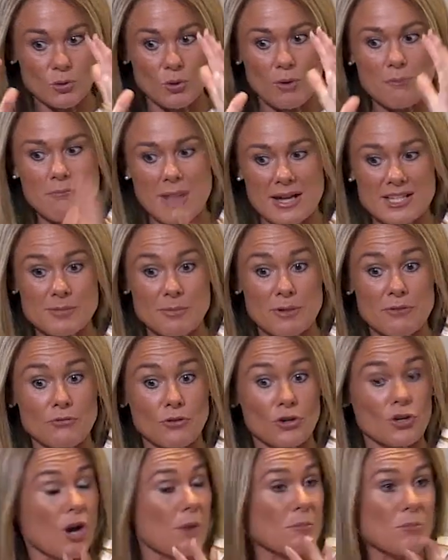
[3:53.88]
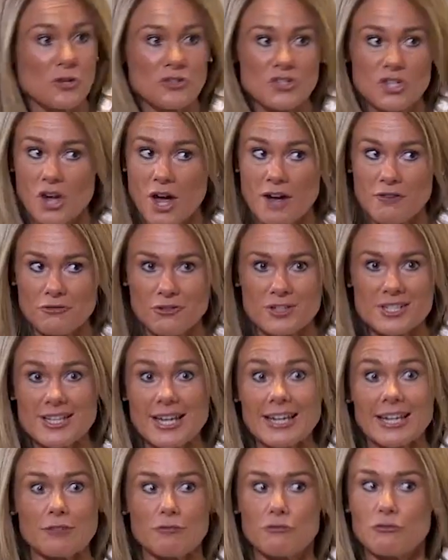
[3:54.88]
to it must be food, I'm not denying for a
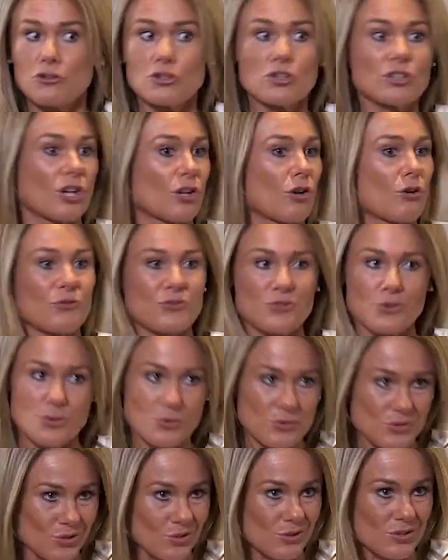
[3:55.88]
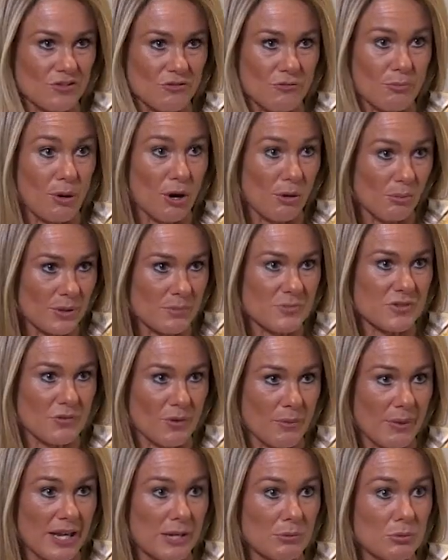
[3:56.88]
second, food can cause all sorts of problems
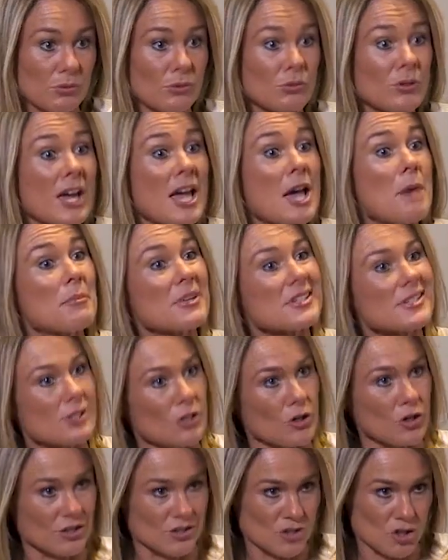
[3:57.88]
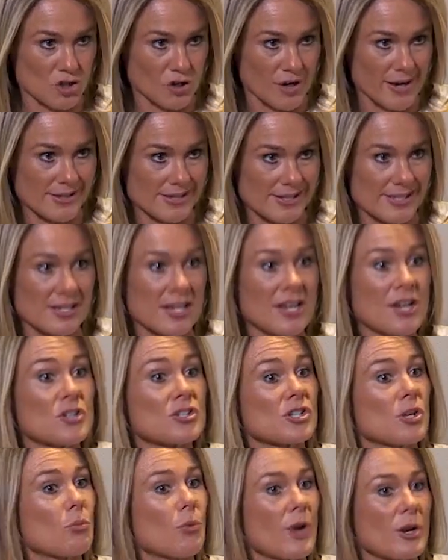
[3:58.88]
for people, but so can stress.
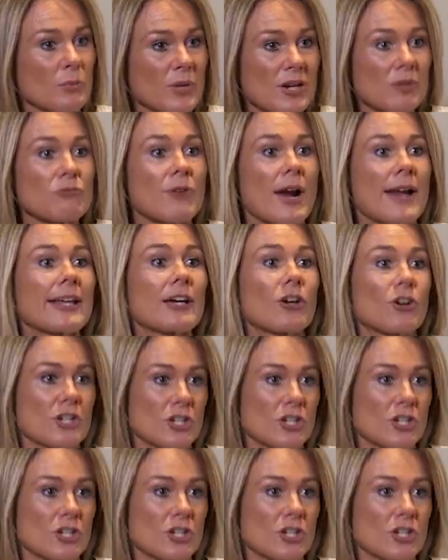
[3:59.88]
So when we're running